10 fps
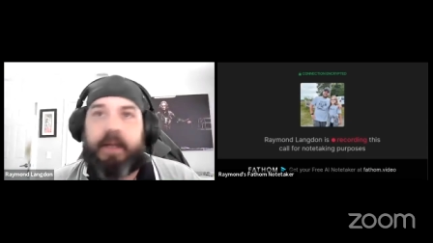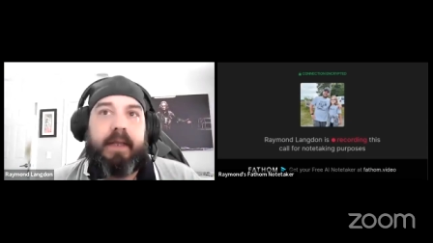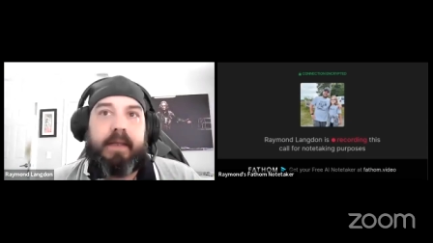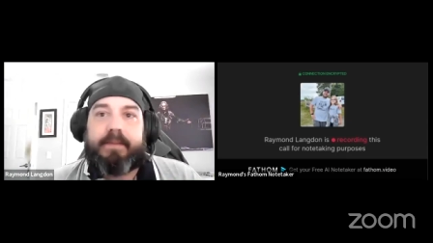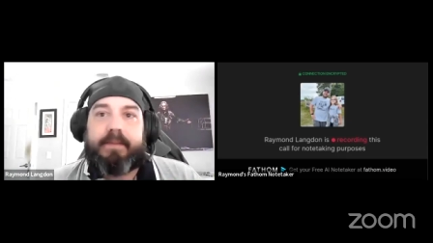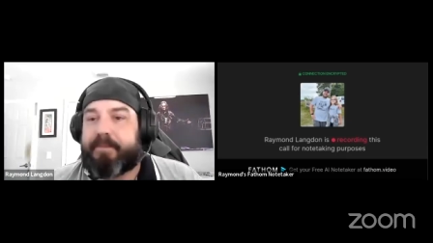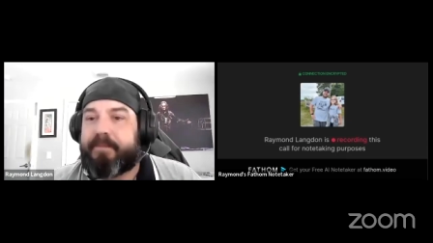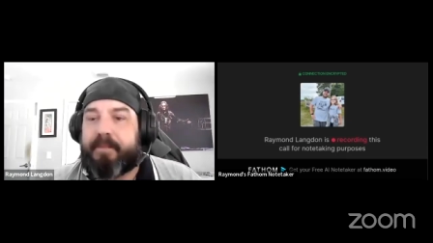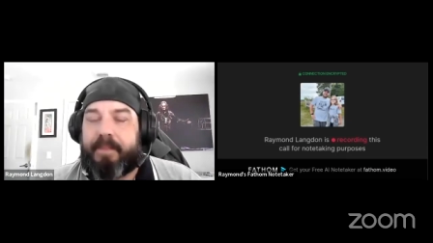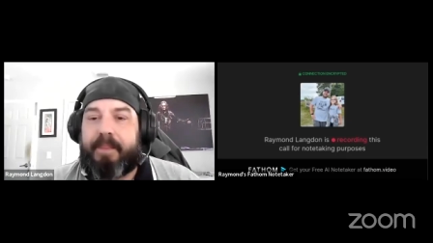you
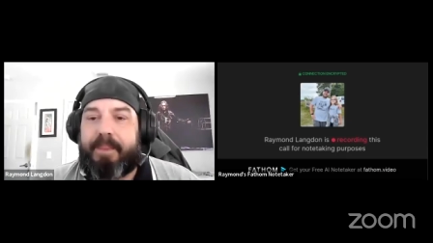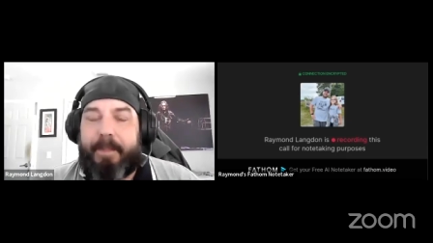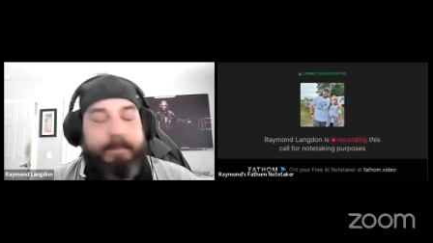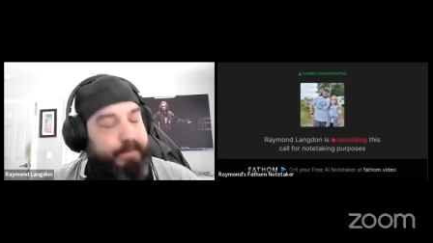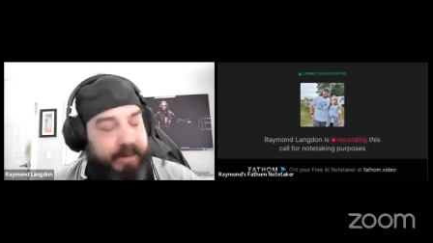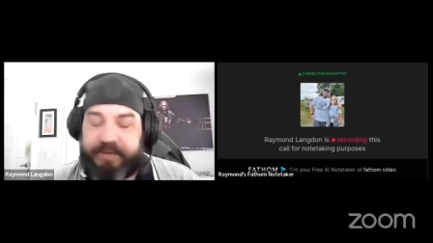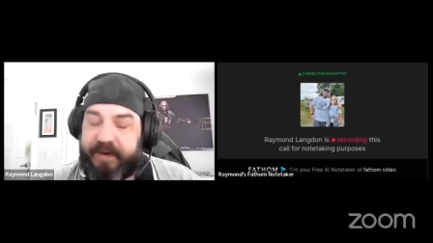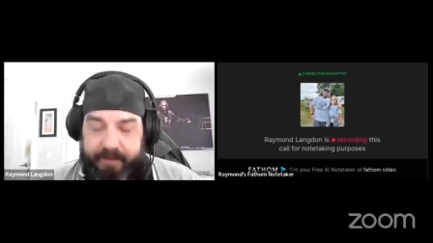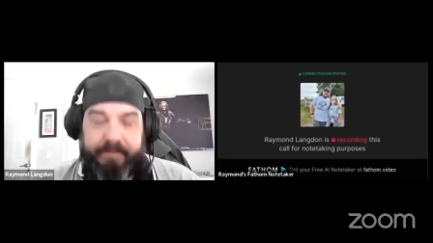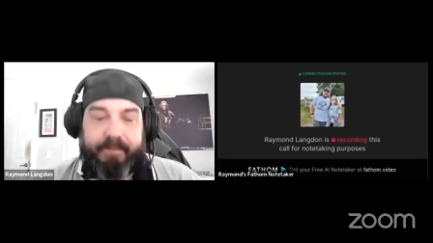simplified it really perfect.
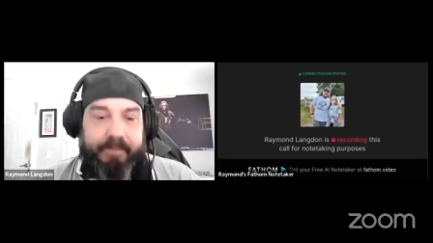great.